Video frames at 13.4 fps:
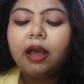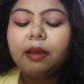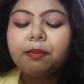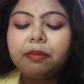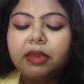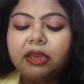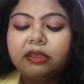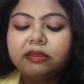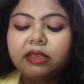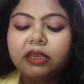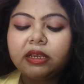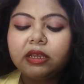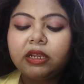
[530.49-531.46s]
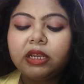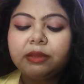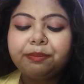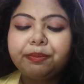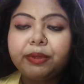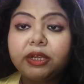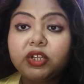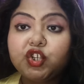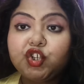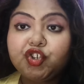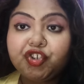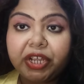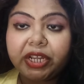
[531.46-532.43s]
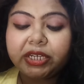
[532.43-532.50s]
amazing lip
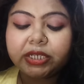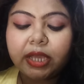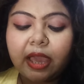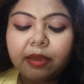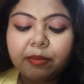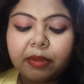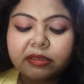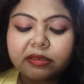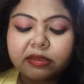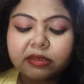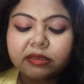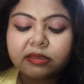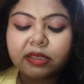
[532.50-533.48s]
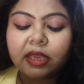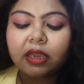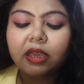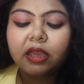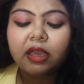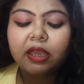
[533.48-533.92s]
shade, I must say.